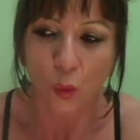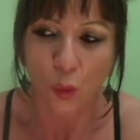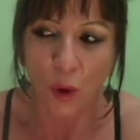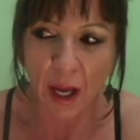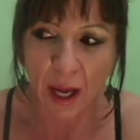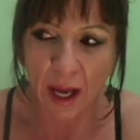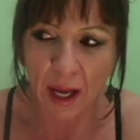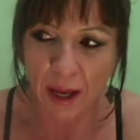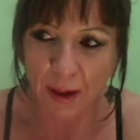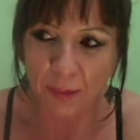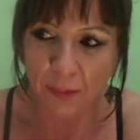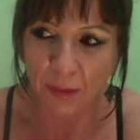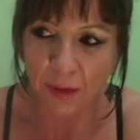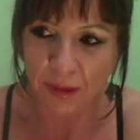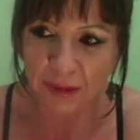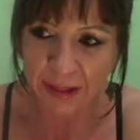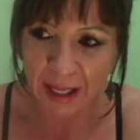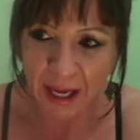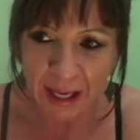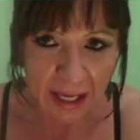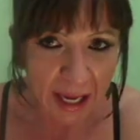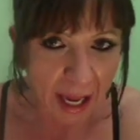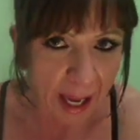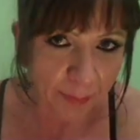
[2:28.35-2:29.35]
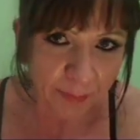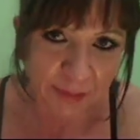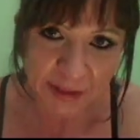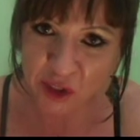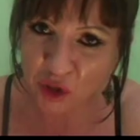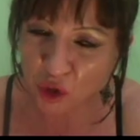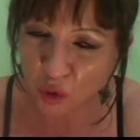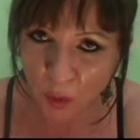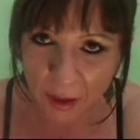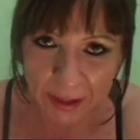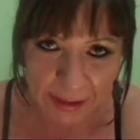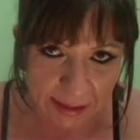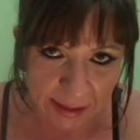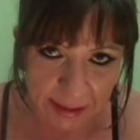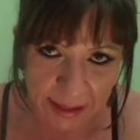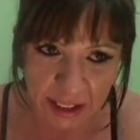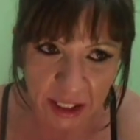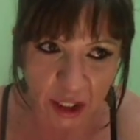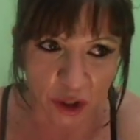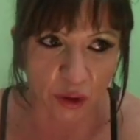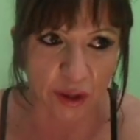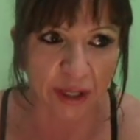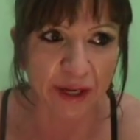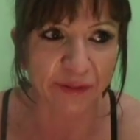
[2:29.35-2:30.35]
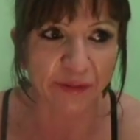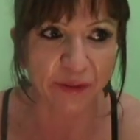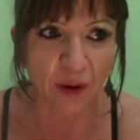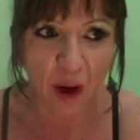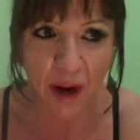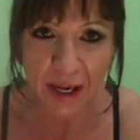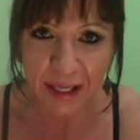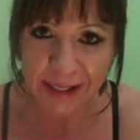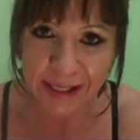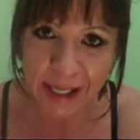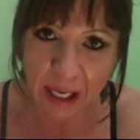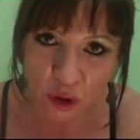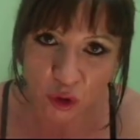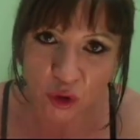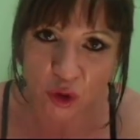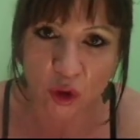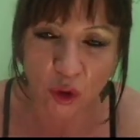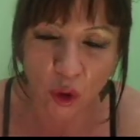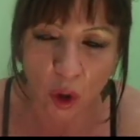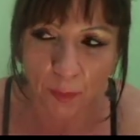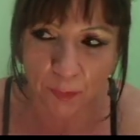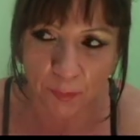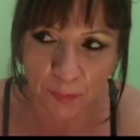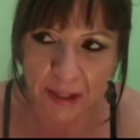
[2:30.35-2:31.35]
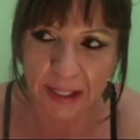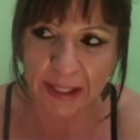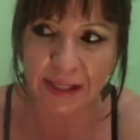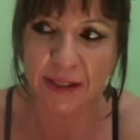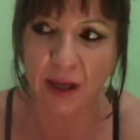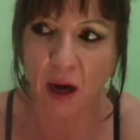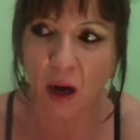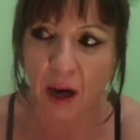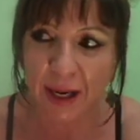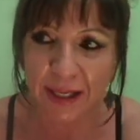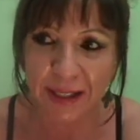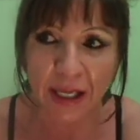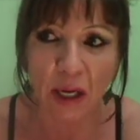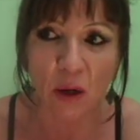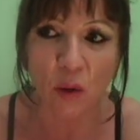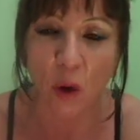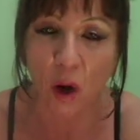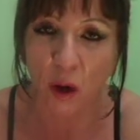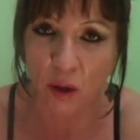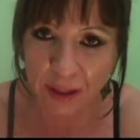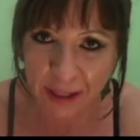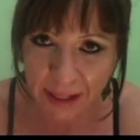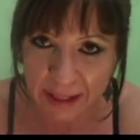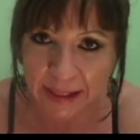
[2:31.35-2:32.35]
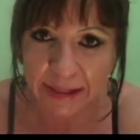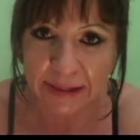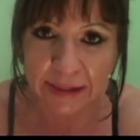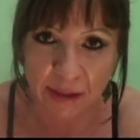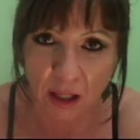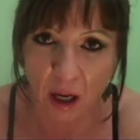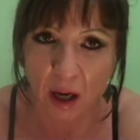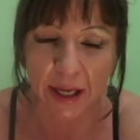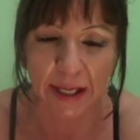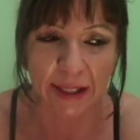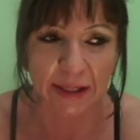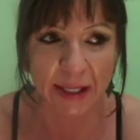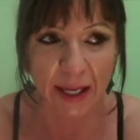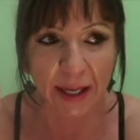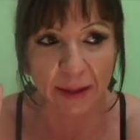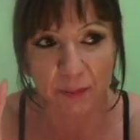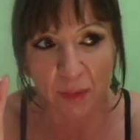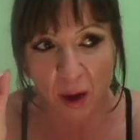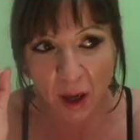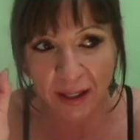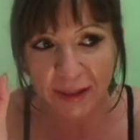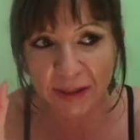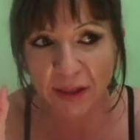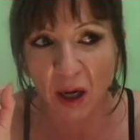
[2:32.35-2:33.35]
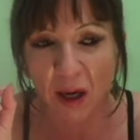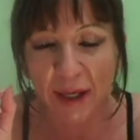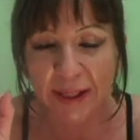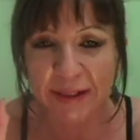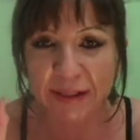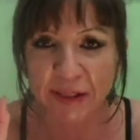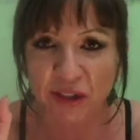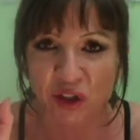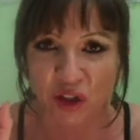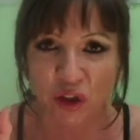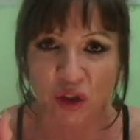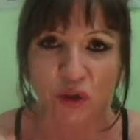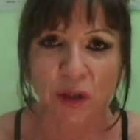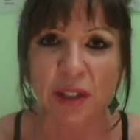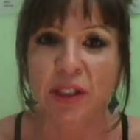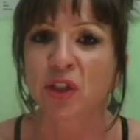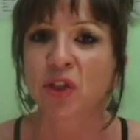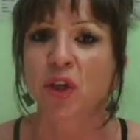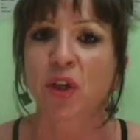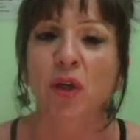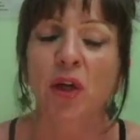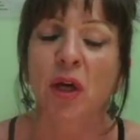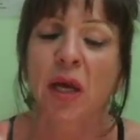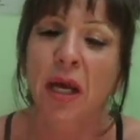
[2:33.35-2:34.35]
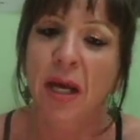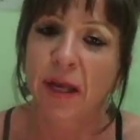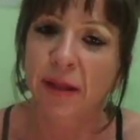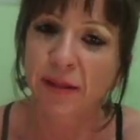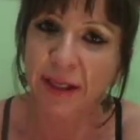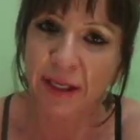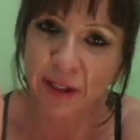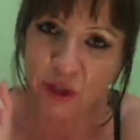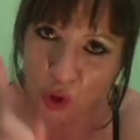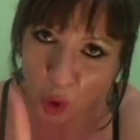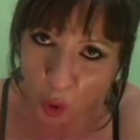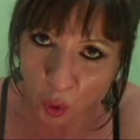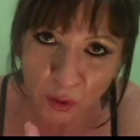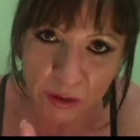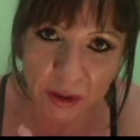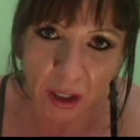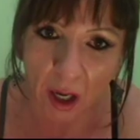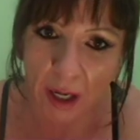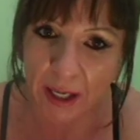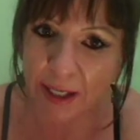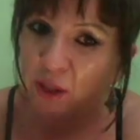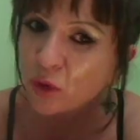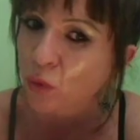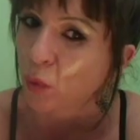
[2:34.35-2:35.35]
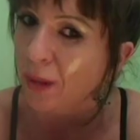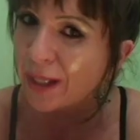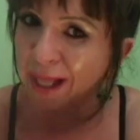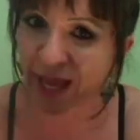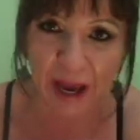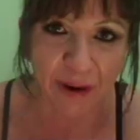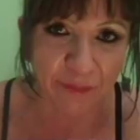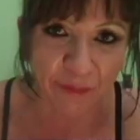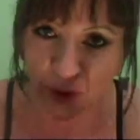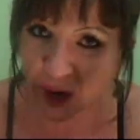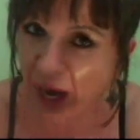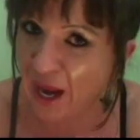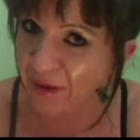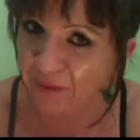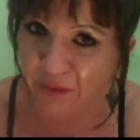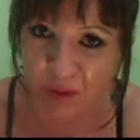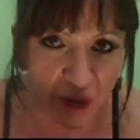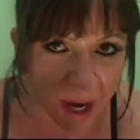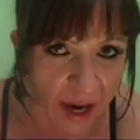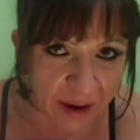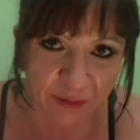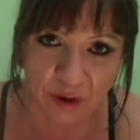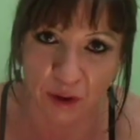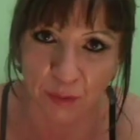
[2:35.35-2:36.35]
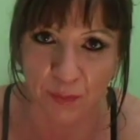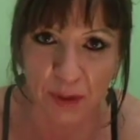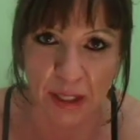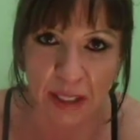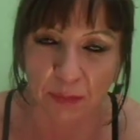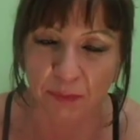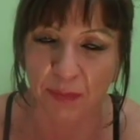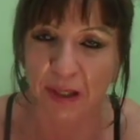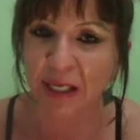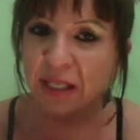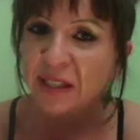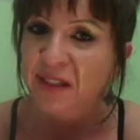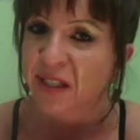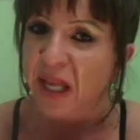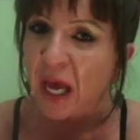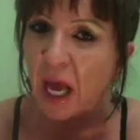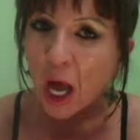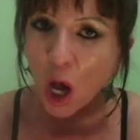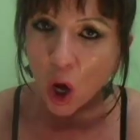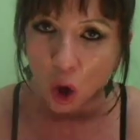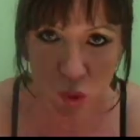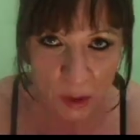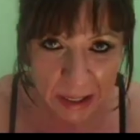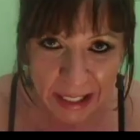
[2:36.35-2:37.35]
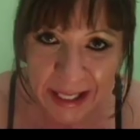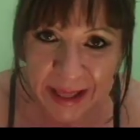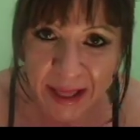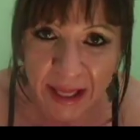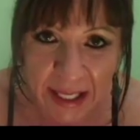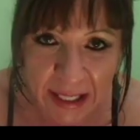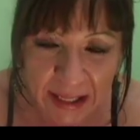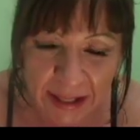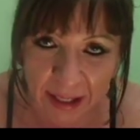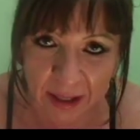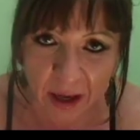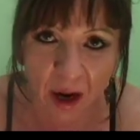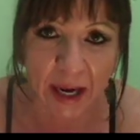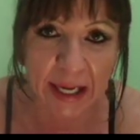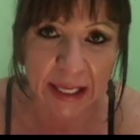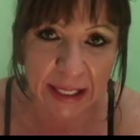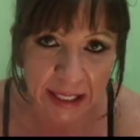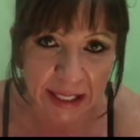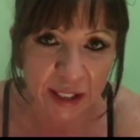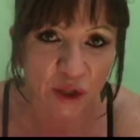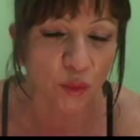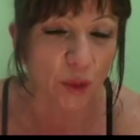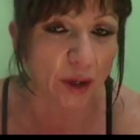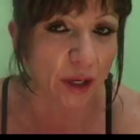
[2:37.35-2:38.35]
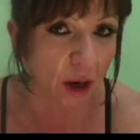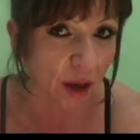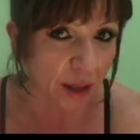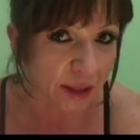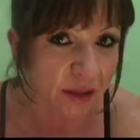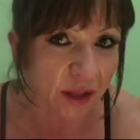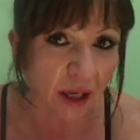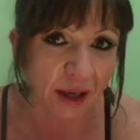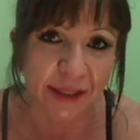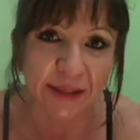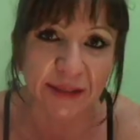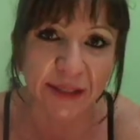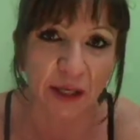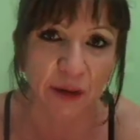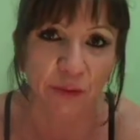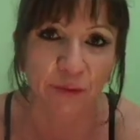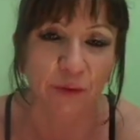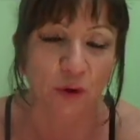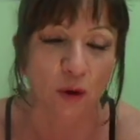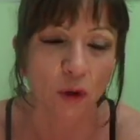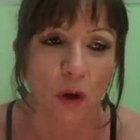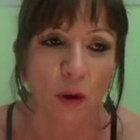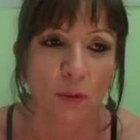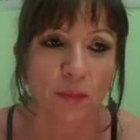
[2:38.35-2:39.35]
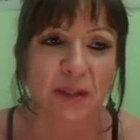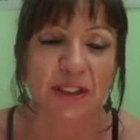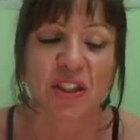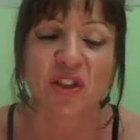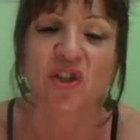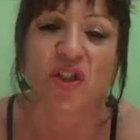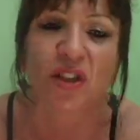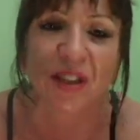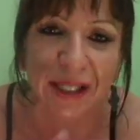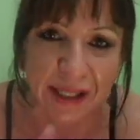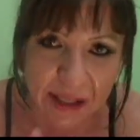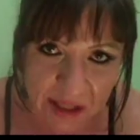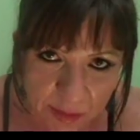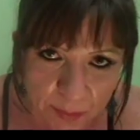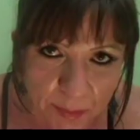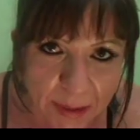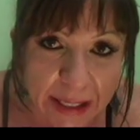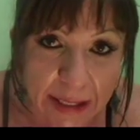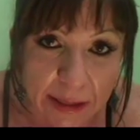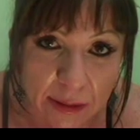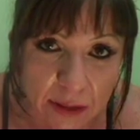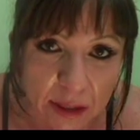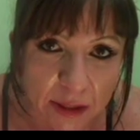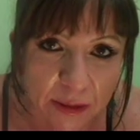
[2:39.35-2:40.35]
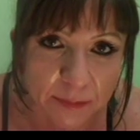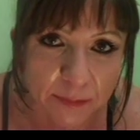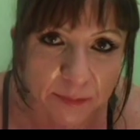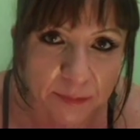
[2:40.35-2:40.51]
That happens twice a year. If I go to compete, I go on a diet, and my diet is stricter than your diet will ever be, because the only thing that I eat when I diet down for a competition is meat.